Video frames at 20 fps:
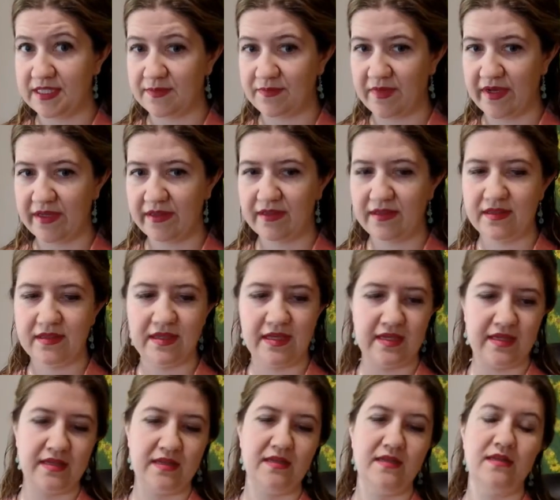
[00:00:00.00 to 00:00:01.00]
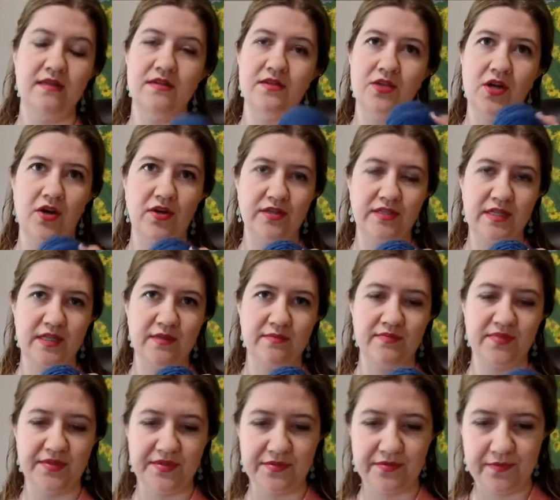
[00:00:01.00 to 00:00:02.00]
month in dark denim
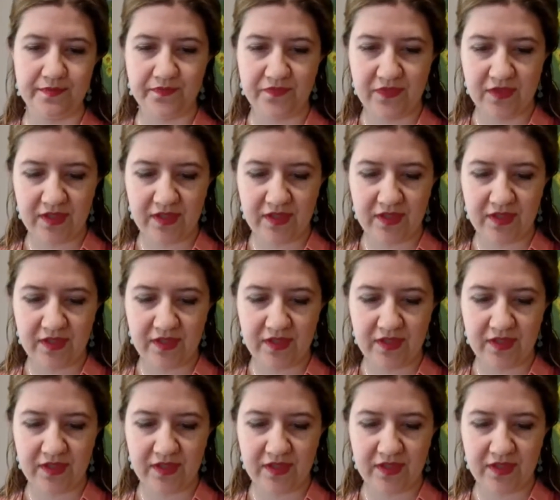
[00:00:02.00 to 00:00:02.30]
blue.